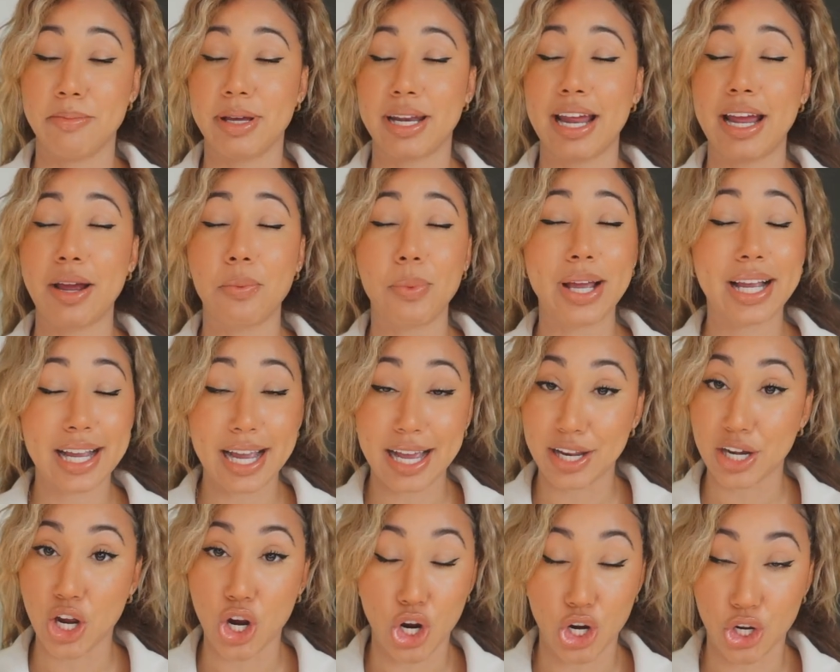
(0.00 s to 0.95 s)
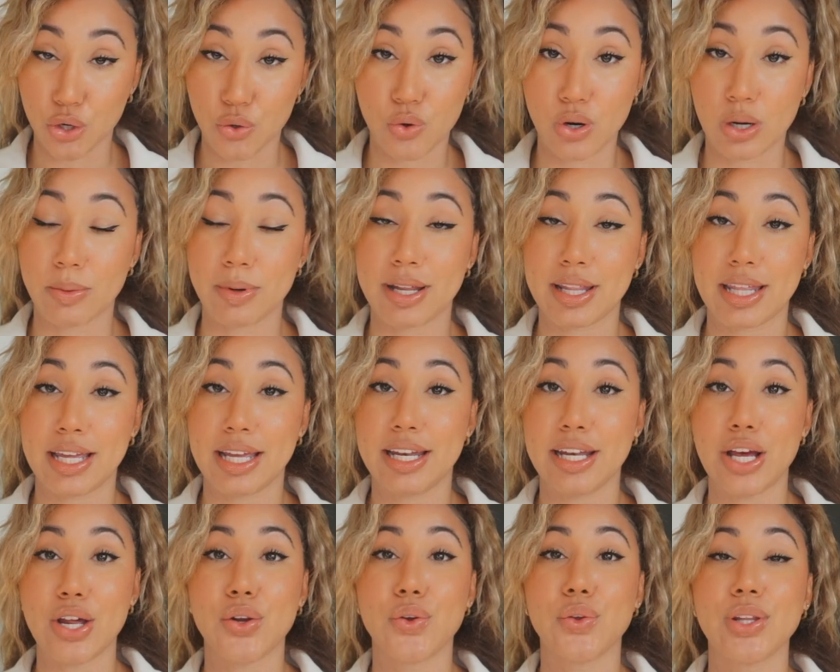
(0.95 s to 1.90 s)
but I went kind of hardcore with it.
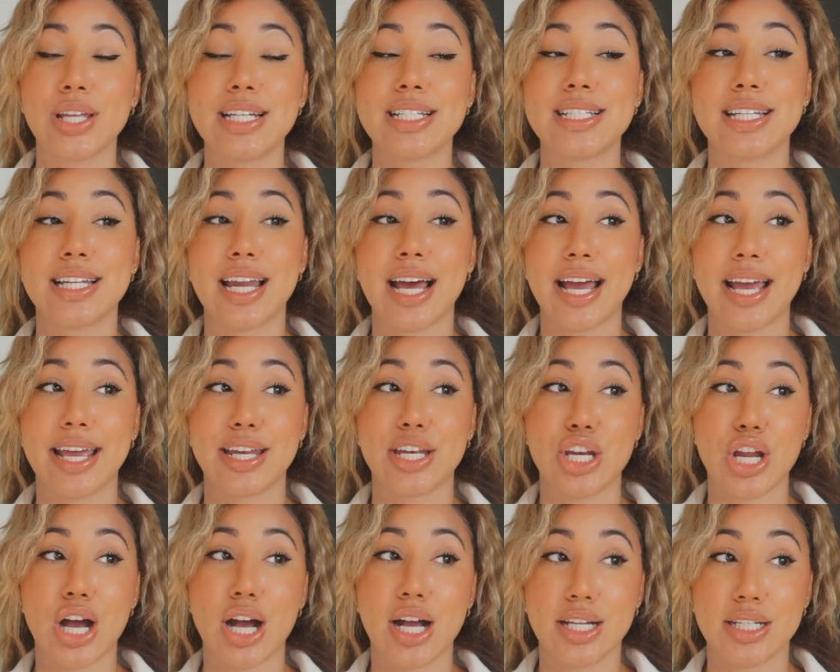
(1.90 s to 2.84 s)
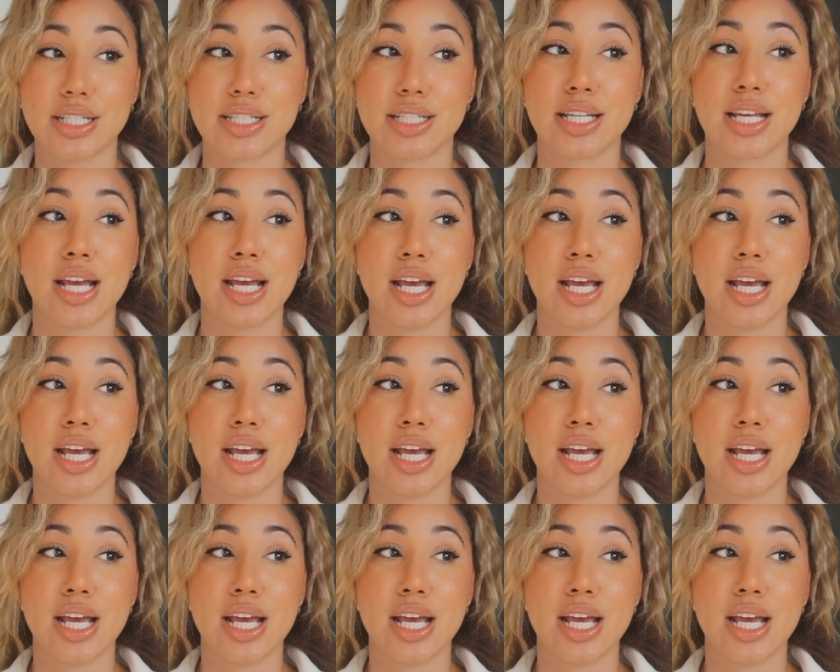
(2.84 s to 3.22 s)
Not only did I not